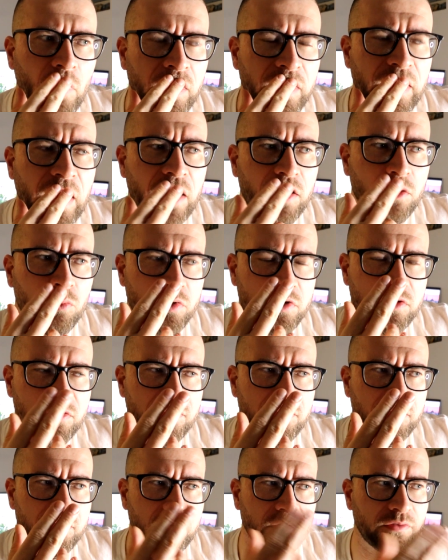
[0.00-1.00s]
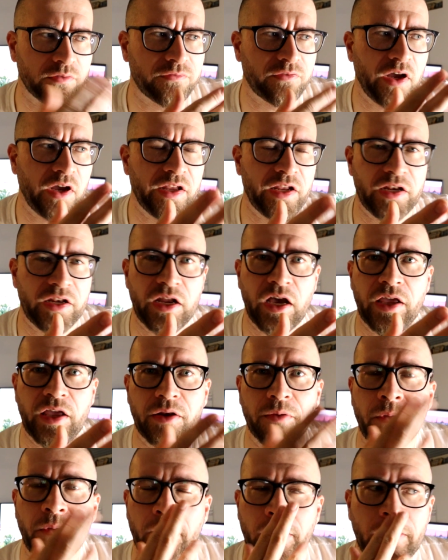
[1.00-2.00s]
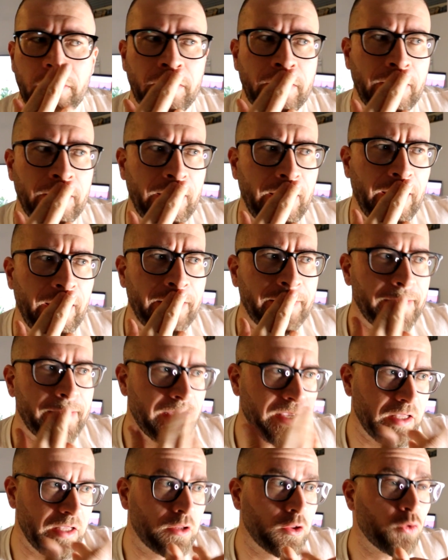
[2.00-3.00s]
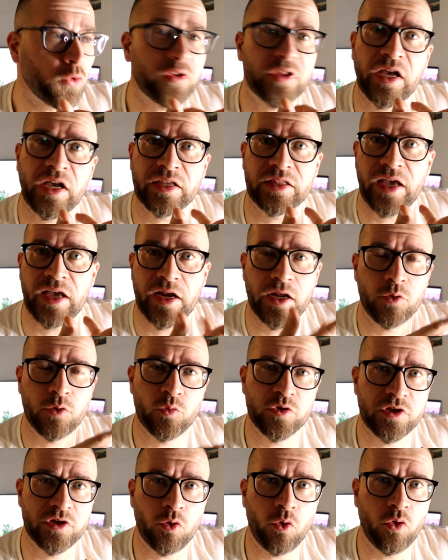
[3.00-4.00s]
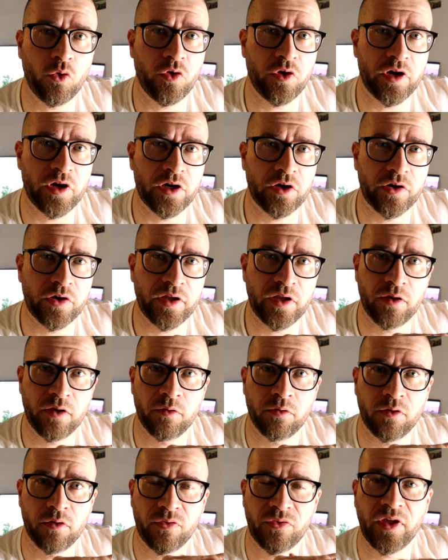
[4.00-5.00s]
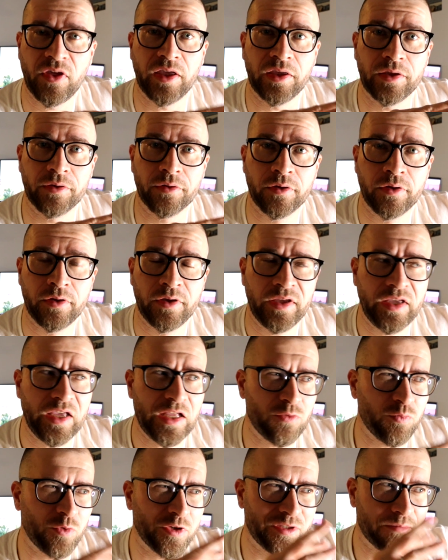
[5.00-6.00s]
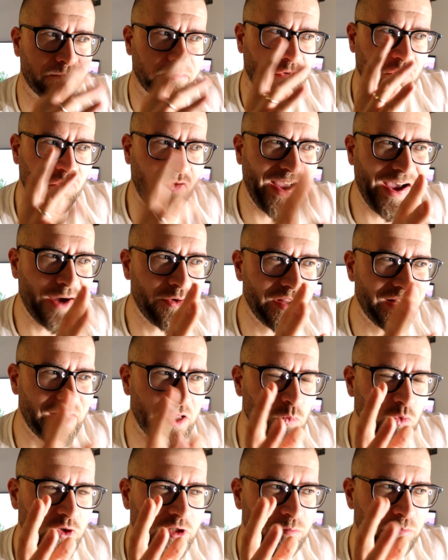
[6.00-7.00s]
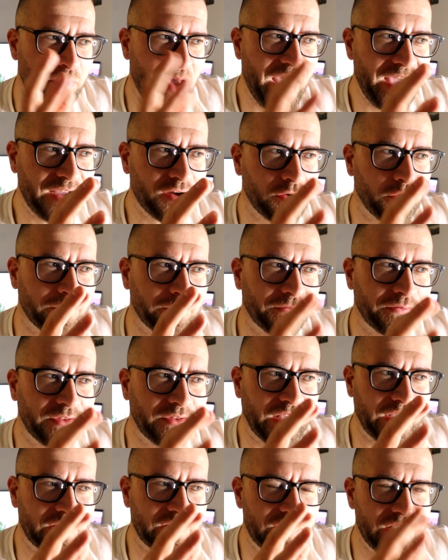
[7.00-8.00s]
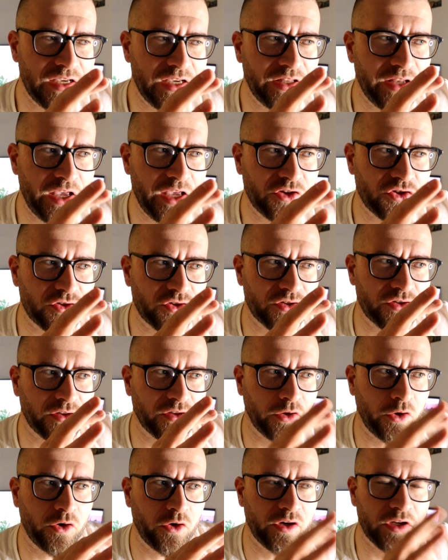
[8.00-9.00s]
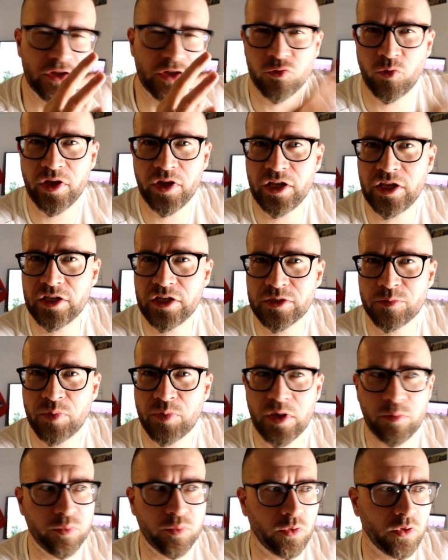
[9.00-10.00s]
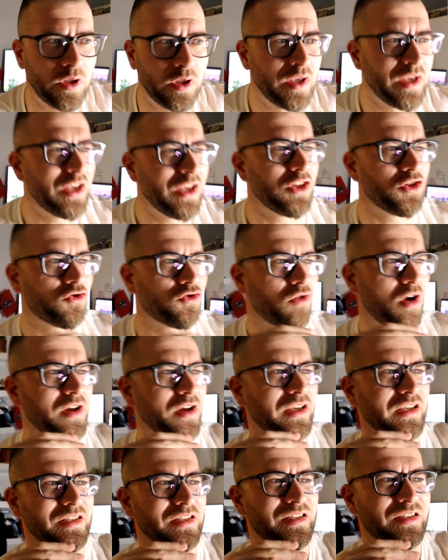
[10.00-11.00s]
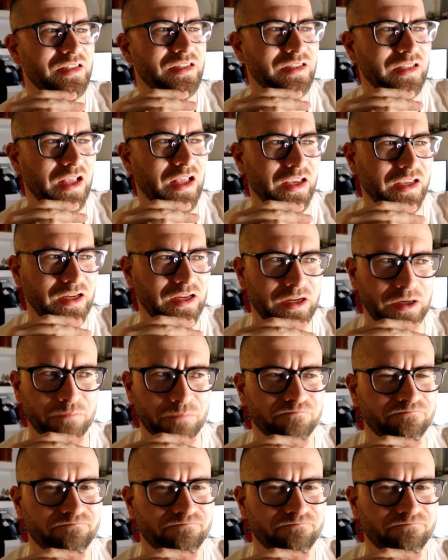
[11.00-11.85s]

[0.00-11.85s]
Yeah, it was Friday night, and it looked like that. It was an ordinary thing. It was crowded. It was packed of like teenagers, early 20s people, drunk as like.